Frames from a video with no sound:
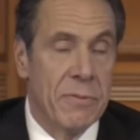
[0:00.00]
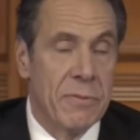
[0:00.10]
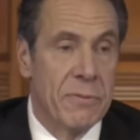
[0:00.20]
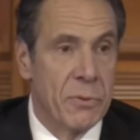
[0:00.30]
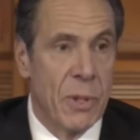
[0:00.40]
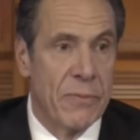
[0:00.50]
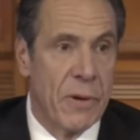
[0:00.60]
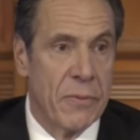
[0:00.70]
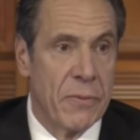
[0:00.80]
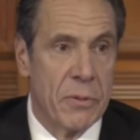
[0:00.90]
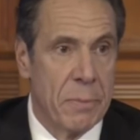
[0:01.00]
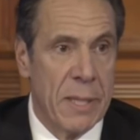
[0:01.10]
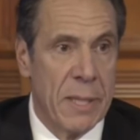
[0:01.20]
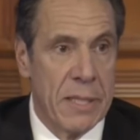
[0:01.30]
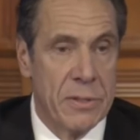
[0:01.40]
2,500
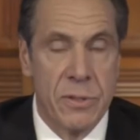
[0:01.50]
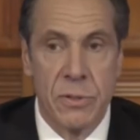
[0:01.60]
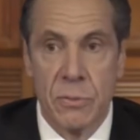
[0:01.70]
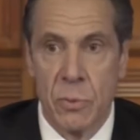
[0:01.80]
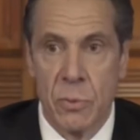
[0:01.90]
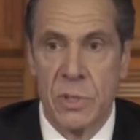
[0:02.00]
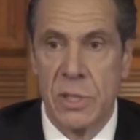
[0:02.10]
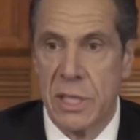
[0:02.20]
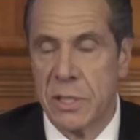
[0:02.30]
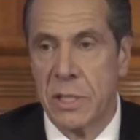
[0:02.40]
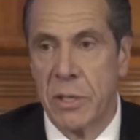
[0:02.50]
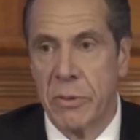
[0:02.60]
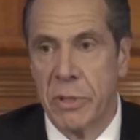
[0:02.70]
beds was necessary,